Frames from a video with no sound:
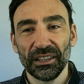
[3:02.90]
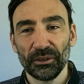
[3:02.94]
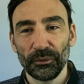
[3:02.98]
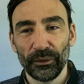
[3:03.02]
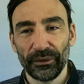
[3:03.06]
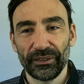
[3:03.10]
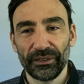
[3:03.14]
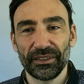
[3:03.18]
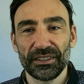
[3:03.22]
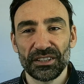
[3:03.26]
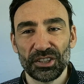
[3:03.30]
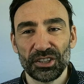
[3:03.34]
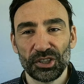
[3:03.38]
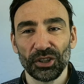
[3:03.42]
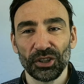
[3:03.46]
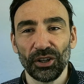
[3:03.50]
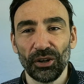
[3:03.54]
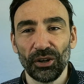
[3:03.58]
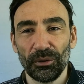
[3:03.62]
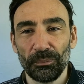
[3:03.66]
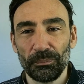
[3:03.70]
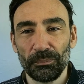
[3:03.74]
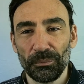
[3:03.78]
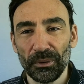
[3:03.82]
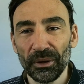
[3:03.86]
with this
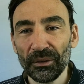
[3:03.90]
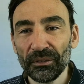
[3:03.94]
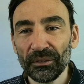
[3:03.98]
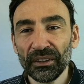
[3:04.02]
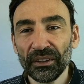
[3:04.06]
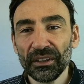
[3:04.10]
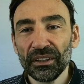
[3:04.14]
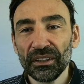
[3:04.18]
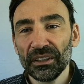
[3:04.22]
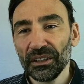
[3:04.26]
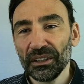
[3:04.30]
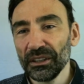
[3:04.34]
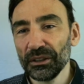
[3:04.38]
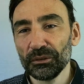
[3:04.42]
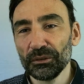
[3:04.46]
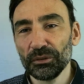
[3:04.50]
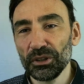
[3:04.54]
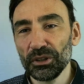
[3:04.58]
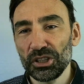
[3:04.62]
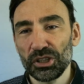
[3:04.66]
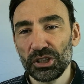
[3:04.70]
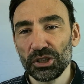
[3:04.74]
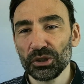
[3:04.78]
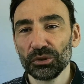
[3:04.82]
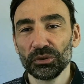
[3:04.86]
shop in
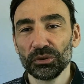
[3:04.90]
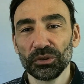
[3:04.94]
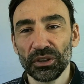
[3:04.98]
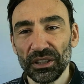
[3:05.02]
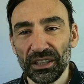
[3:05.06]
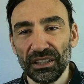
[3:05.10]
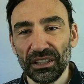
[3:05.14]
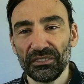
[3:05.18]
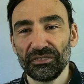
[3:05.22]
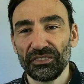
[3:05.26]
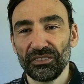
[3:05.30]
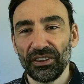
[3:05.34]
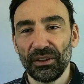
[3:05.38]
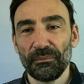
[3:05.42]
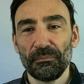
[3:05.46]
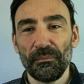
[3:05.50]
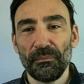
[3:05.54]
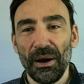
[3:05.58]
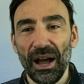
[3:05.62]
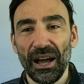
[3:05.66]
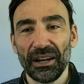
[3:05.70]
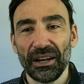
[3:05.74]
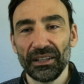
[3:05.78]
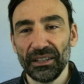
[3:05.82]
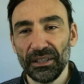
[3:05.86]
which you give them
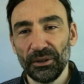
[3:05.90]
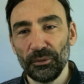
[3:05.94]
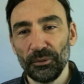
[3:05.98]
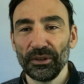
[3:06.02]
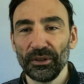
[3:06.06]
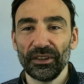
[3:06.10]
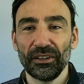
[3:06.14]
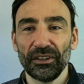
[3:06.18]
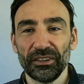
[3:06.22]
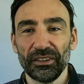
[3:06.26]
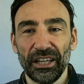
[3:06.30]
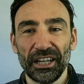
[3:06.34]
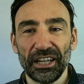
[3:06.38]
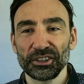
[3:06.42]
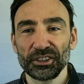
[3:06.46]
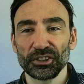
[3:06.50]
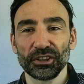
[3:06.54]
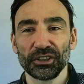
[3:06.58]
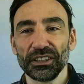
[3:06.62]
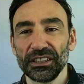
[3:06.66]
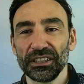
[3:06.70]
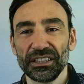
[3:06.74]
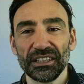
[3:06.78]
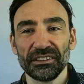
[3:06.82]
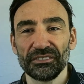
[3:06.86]
money without
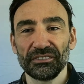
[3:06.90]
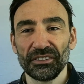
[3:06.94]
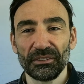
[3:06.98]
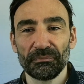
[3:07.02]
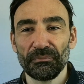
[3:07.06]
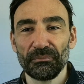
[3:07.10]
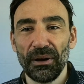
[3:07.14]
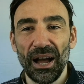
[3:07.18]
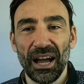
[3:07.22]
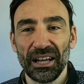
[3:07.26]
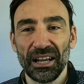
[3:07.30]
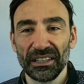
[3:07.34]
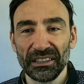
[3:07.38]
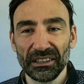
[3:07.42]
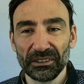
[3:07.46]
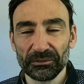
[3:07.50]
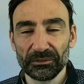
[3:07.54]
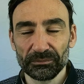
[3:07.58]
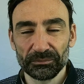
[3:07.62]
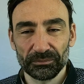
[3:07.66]
actually giving money.